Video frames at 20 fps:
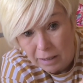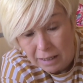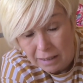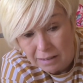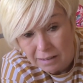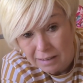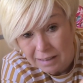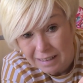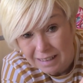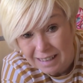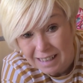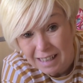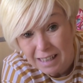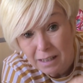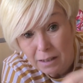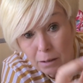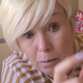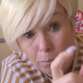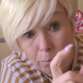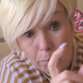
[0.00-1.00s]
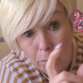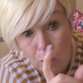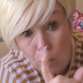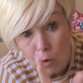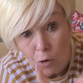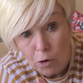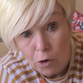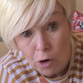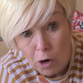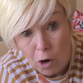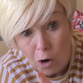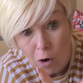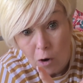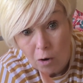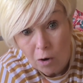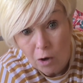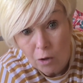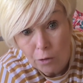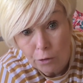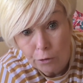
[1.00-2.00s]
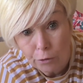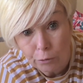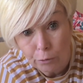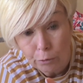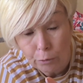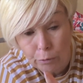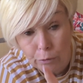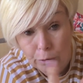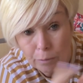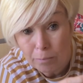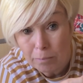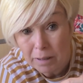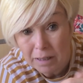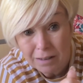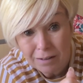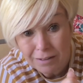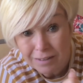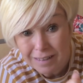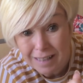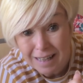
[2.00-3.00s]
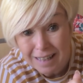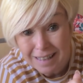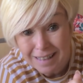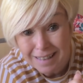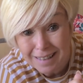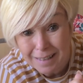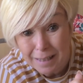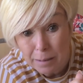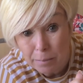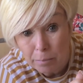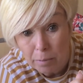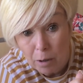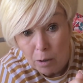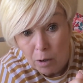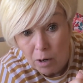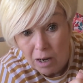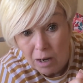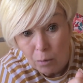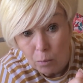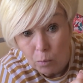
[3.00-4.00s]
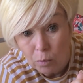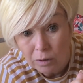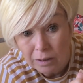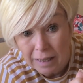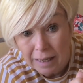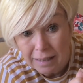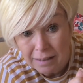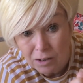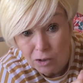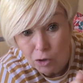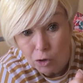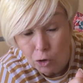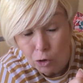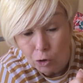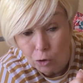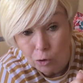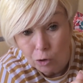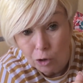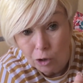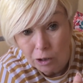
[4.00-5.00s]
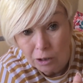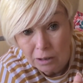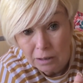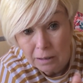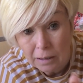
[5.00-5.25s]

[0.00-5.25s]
against the teeth, but not through them, because then your zip will get stuck.